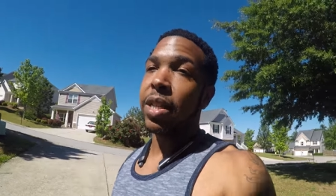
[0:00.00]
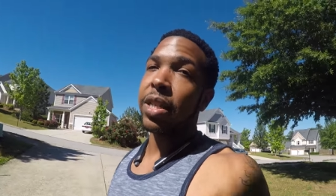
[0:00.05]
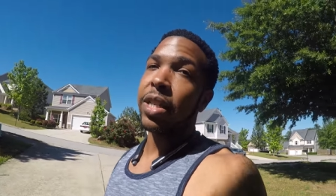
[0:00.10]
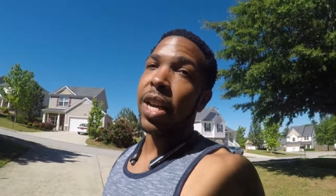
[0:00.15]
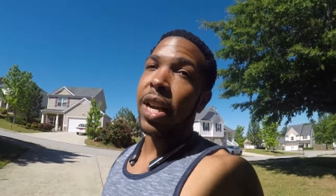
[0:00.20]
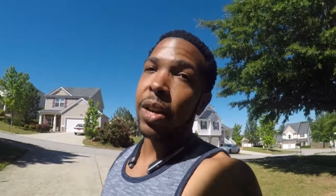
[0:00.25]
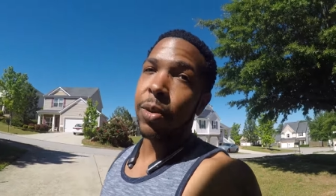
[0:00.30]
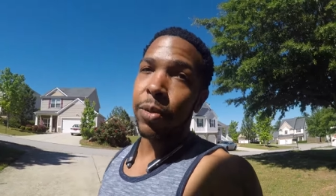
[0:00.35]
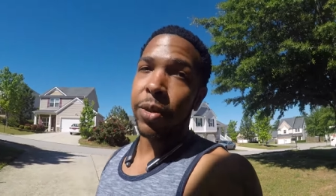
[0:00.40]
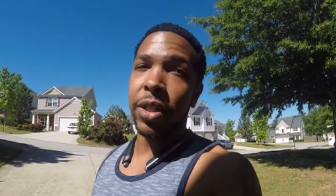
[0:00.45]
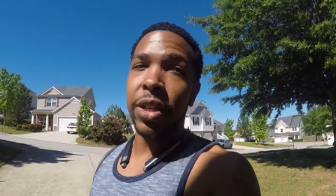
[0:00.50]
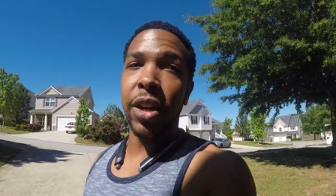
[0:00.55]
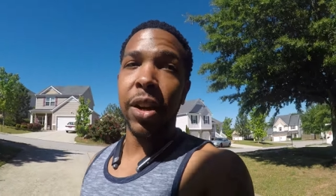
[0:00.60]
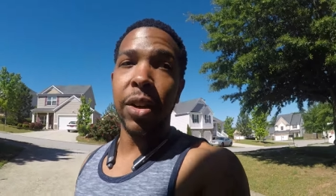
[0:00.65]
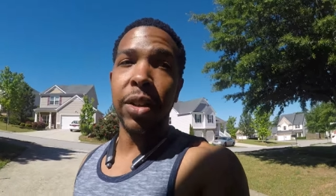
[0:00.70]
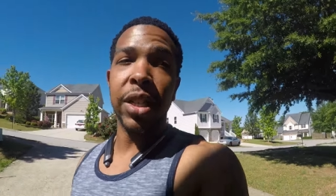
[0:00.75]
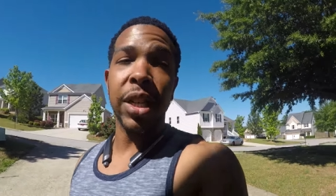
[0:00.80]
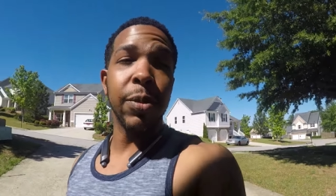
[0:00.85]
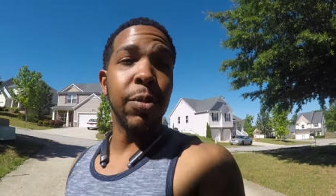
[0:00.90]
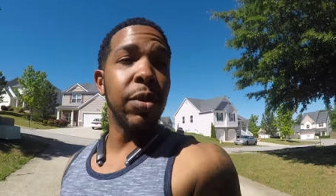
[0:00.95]
It's Johnny with
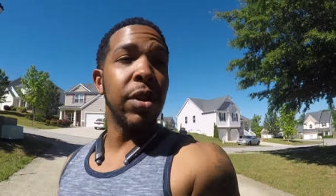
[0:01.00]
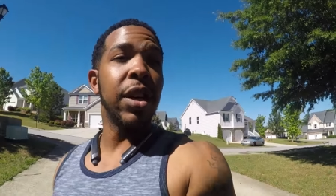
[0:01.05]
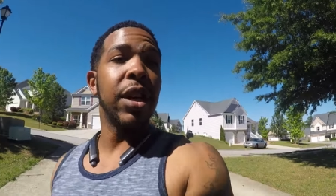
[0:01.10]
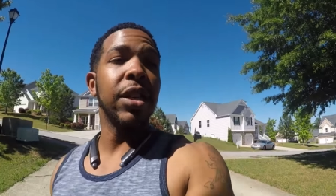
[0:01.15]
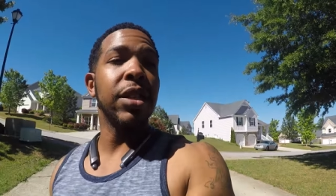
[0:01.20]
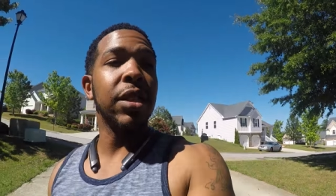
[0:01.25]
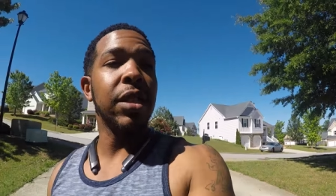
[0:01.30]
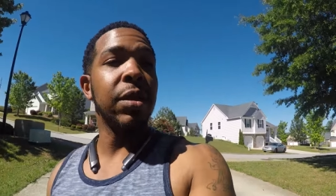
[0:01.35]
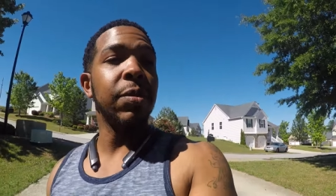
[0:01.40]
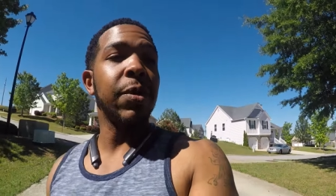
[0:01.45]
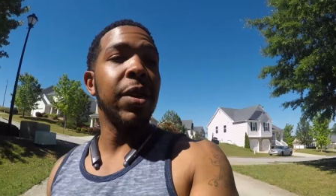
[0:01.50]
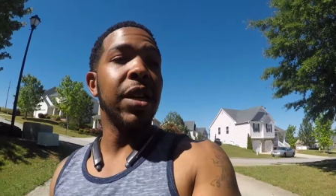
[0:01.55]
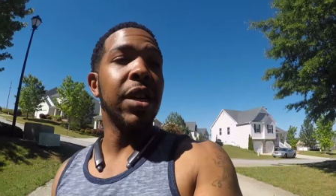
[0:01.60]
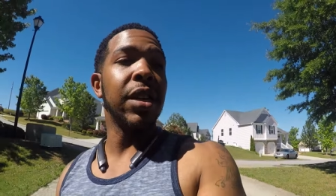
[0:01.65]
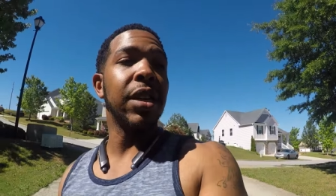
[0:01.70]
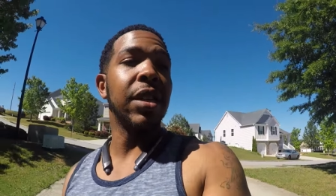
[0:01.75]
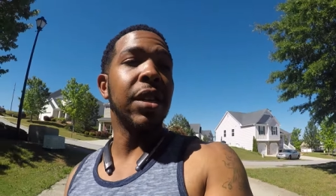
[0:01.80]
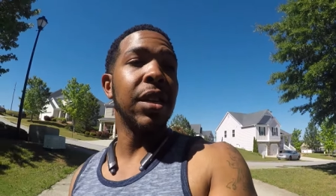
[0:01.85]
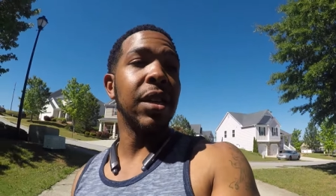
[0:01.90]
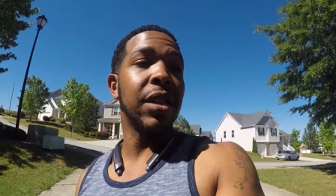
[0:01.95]
JRT Productions,
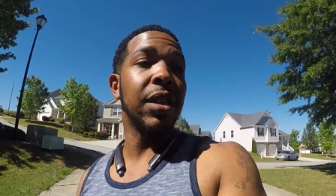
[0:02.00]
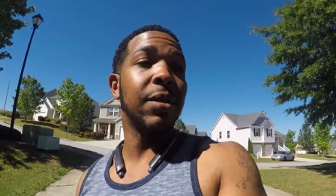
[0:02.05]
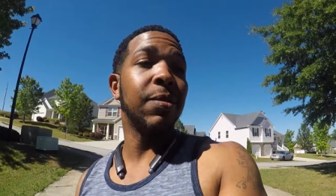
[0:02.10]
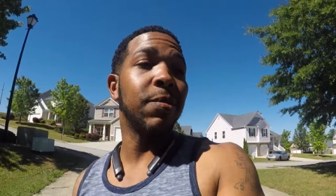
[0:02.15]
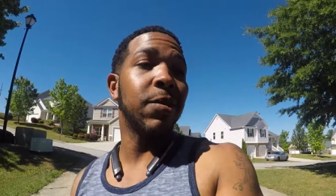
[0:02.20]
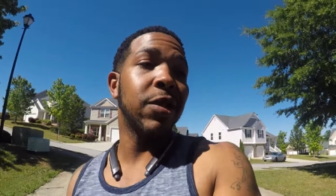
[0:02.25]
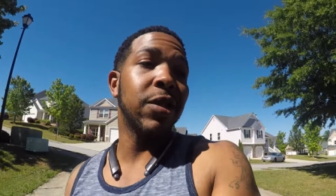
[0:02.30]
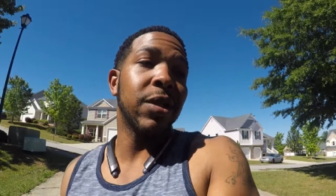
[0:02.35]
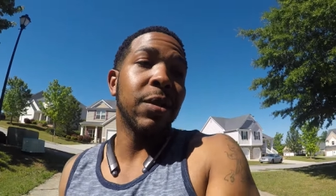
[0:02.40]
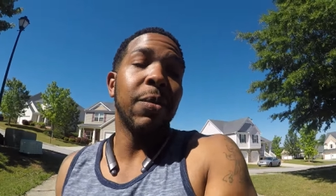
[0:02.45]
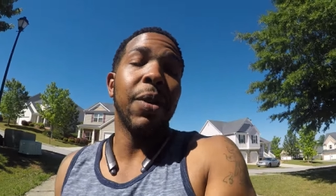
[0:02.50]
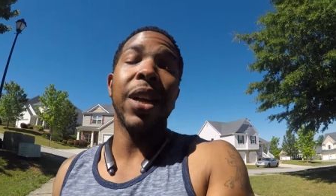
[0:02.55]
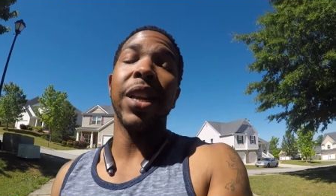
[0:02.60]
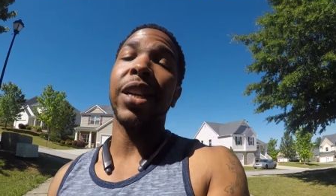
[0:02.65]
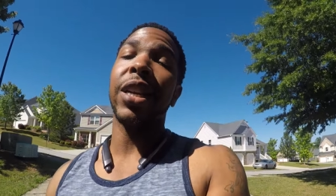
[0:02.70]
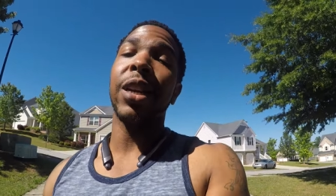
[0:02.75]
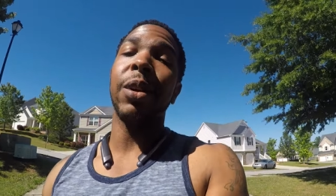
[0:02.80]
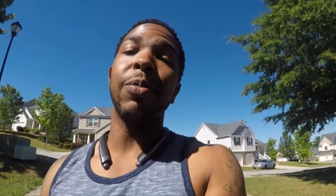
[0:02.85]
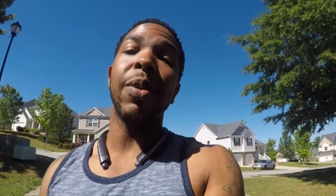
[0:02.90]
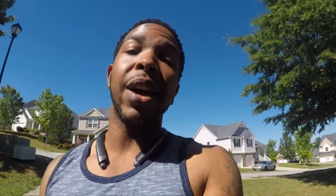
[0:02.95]
man. And uh, I'm about to
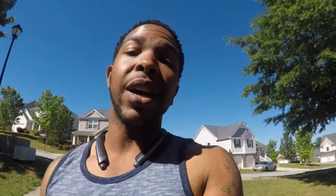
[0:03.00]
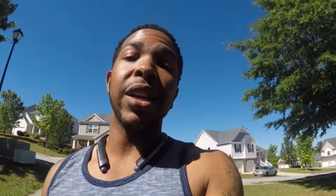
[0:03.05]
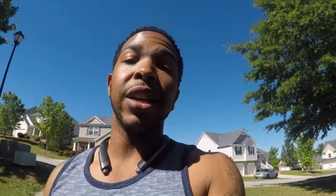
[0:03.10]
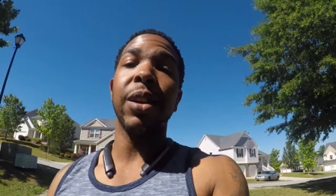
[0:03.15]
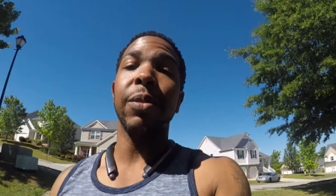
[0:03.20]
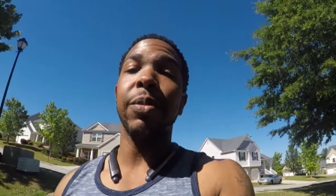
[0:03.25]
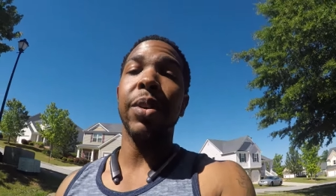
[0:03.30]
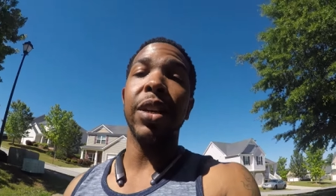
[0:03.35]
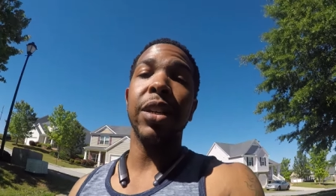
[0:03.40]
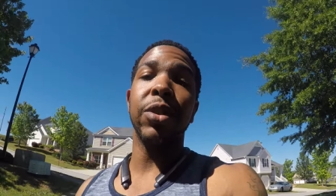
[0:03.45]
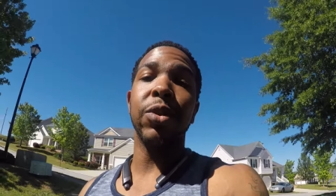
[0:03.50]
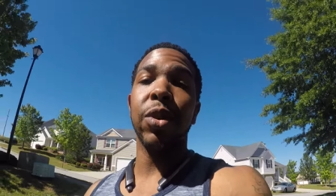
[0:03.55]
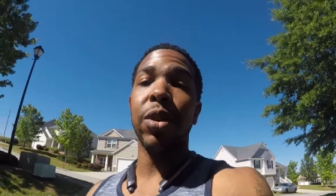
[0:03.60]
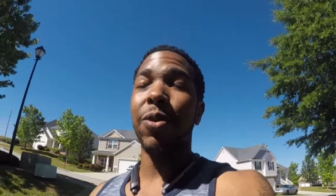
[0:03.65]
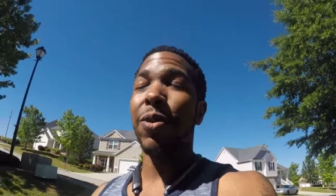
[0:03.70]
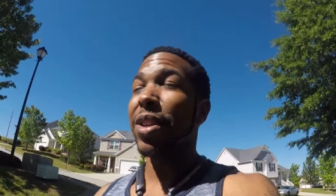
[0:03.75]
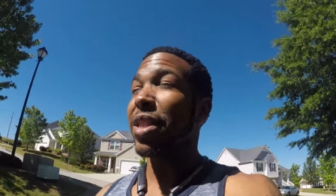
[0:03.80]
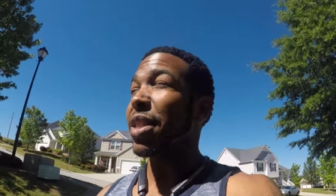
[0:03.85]
get up out of here, man. Enjoy the